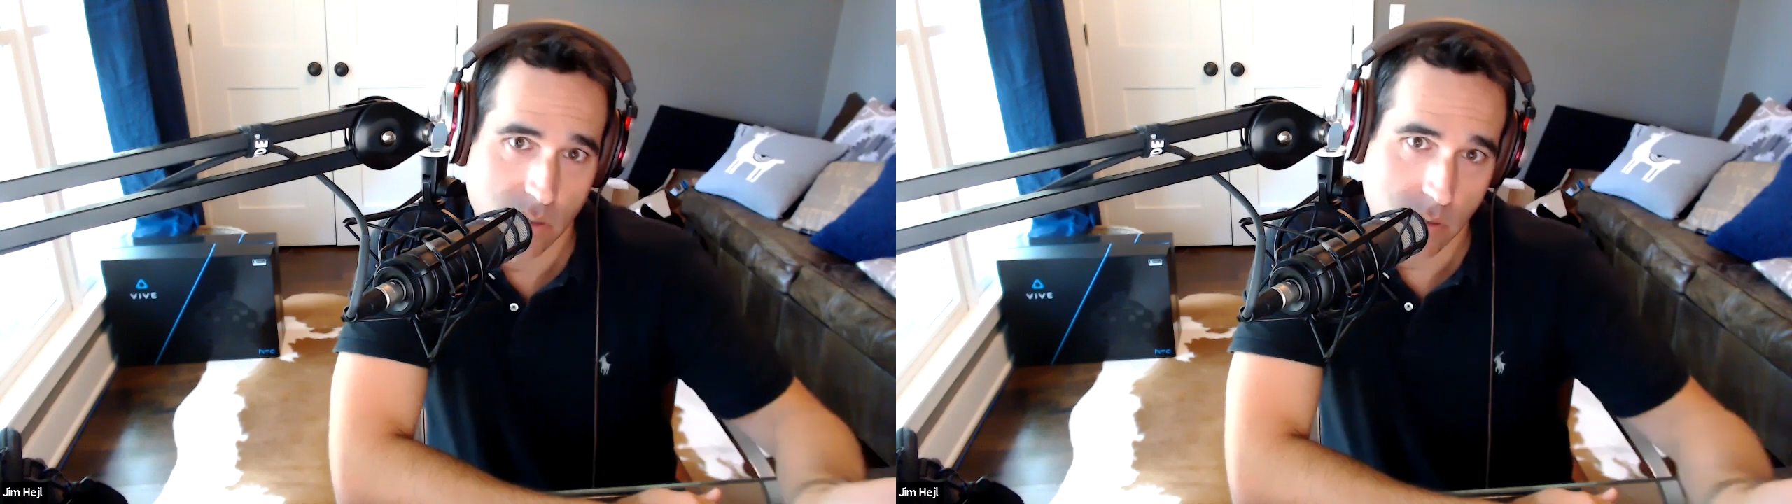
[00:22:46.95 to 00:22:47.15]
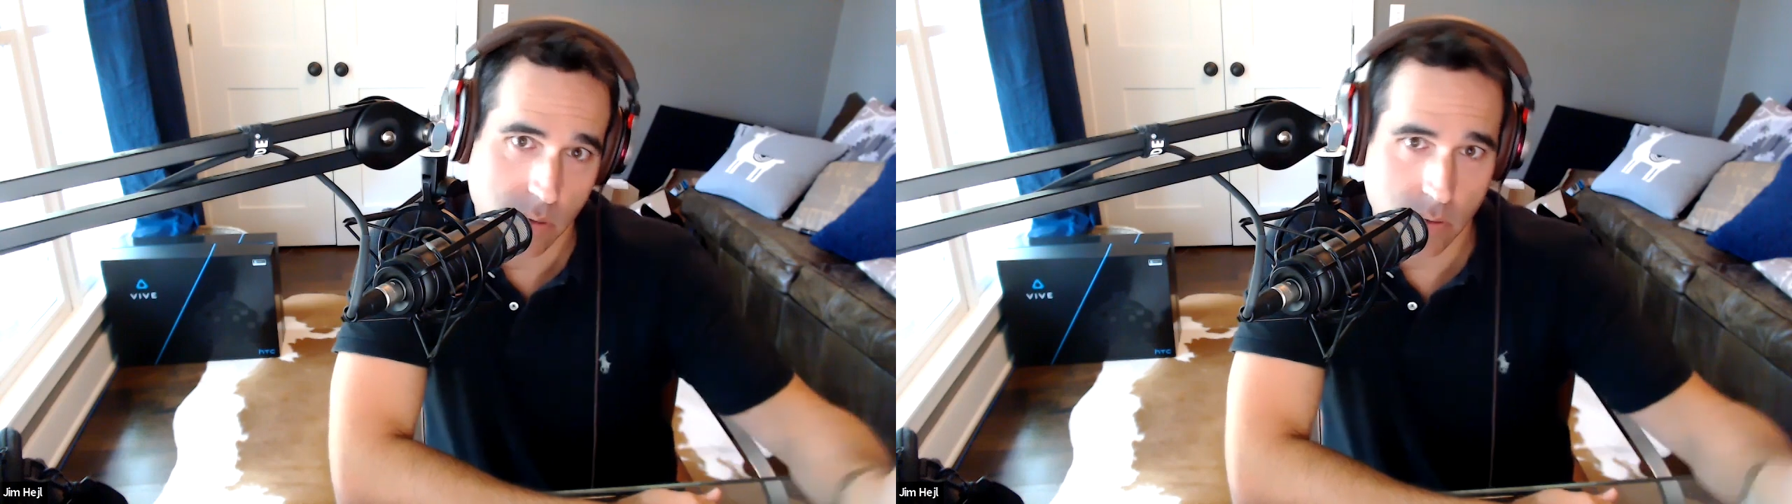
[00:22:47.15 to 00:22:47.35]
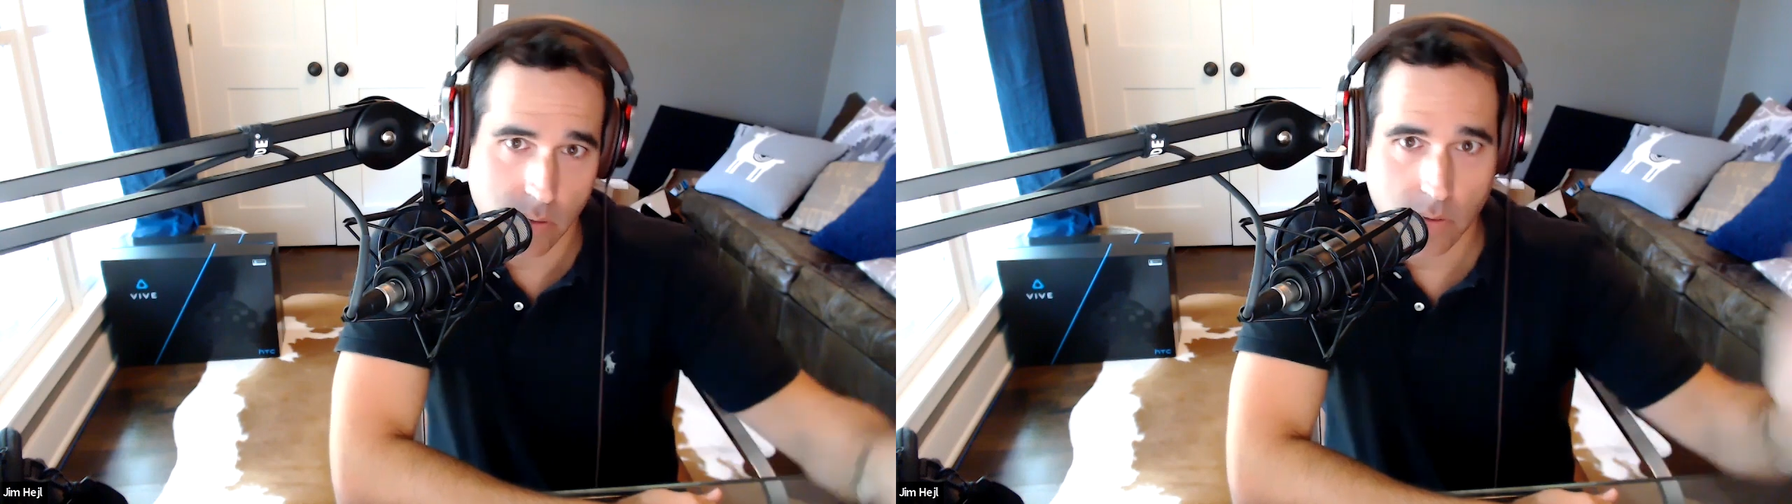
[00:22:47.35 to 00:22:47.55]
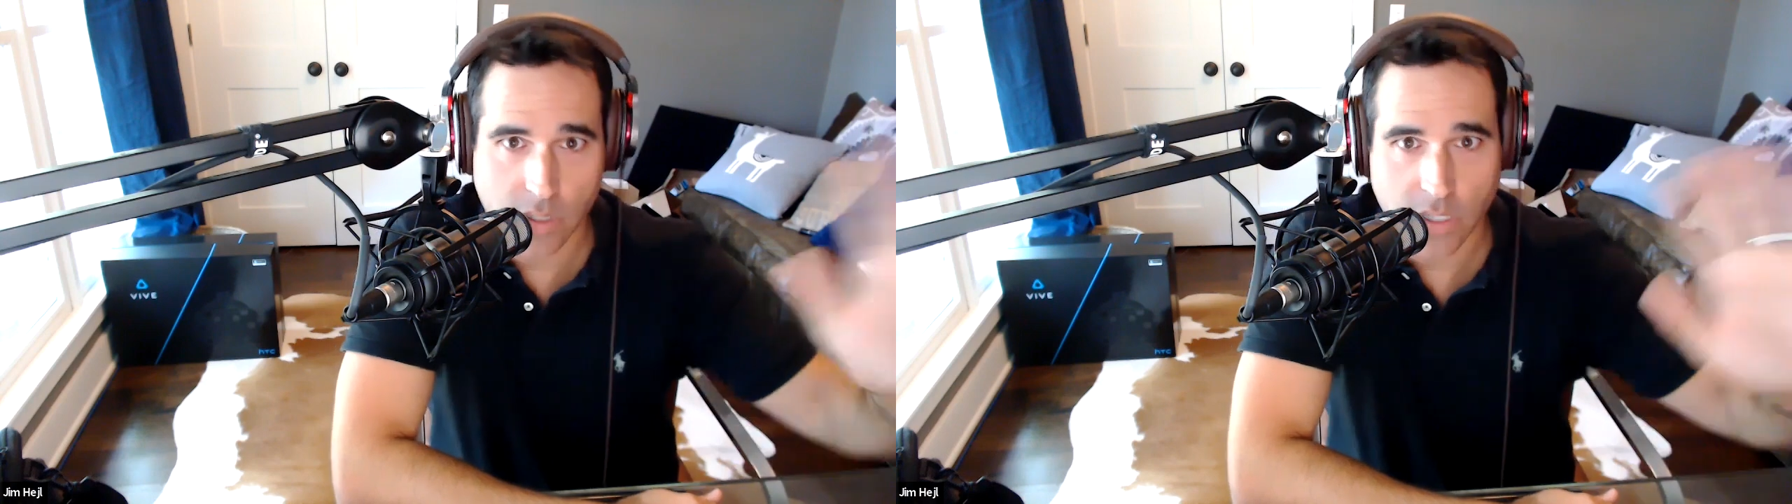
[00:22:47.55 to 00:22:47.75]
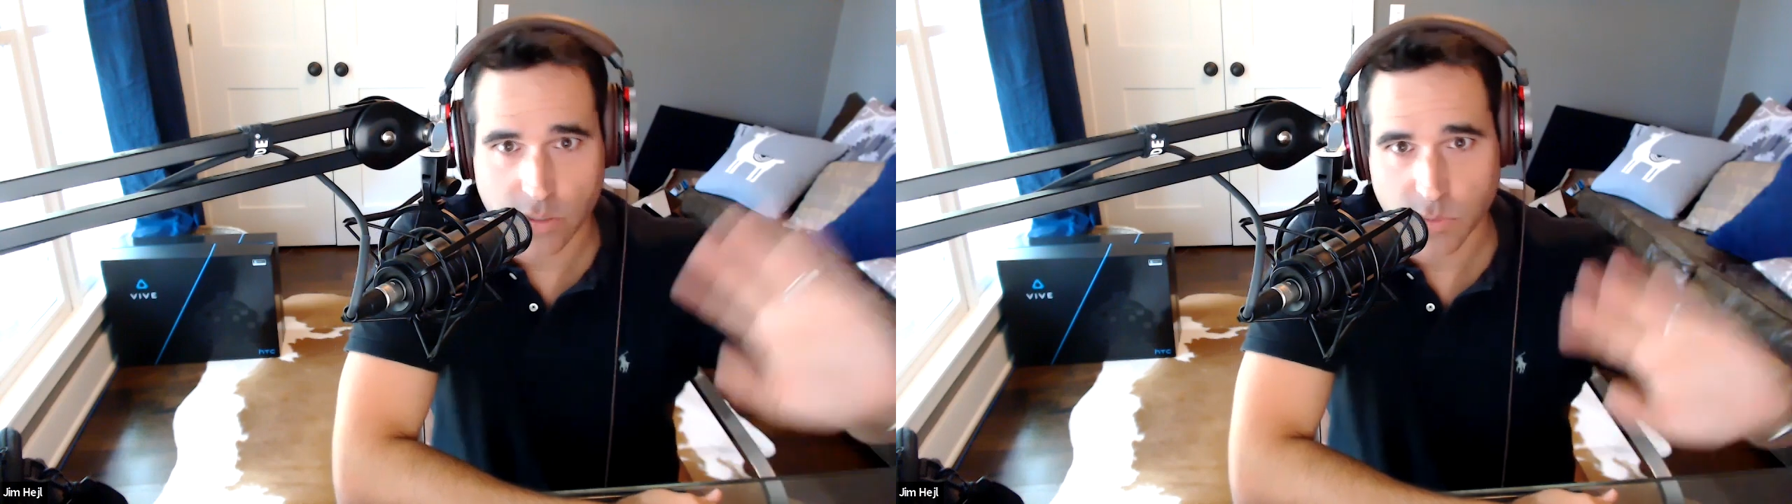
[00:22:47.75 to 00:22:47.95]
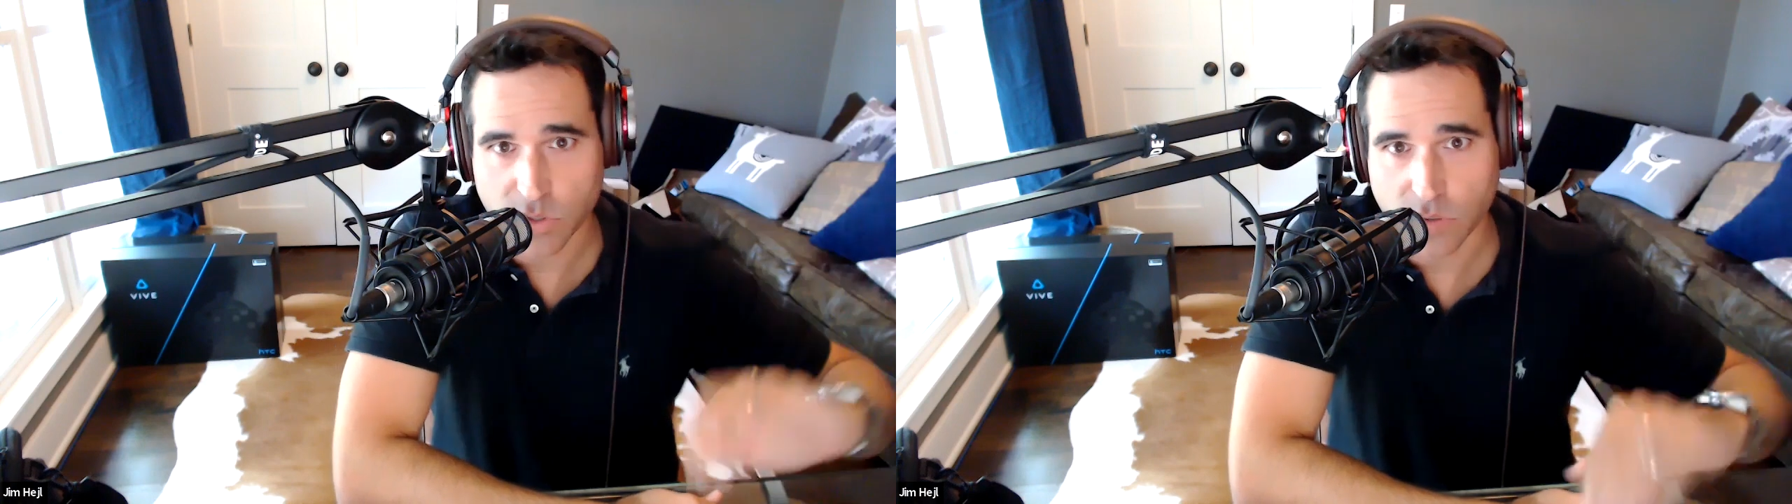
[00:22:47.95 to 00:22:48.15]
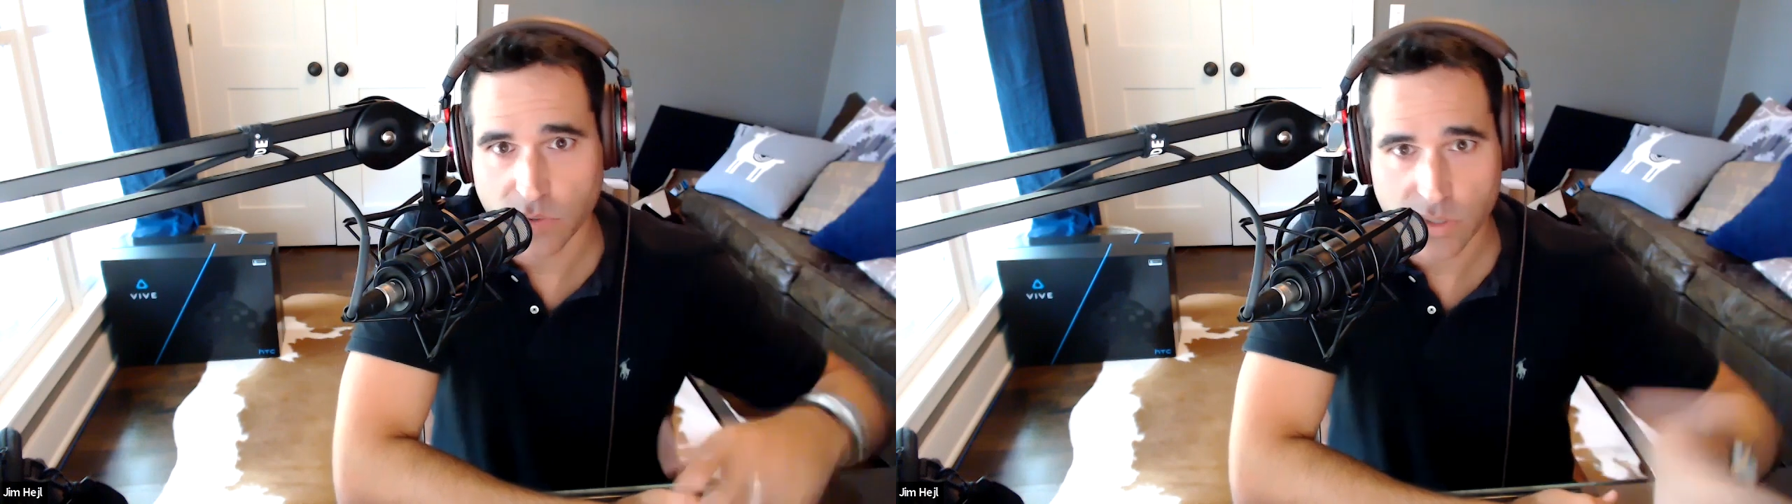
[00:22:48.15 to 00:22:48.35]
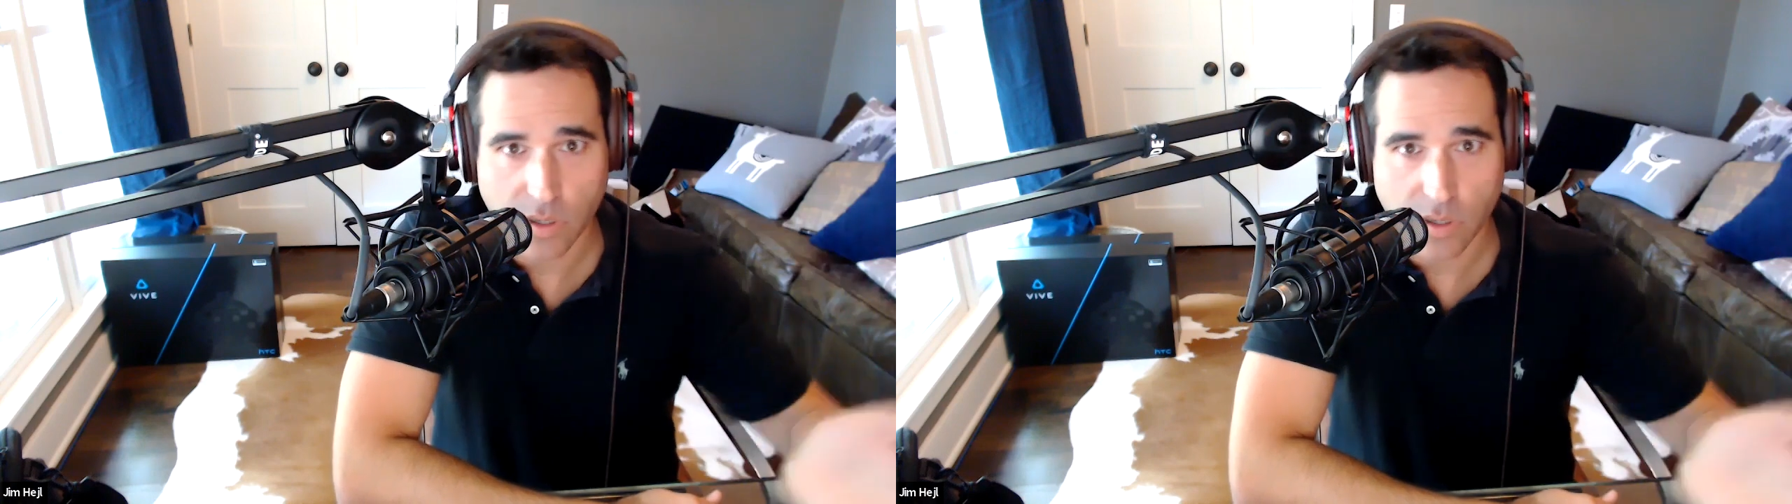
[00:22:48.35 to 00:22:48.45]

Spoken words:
the customer service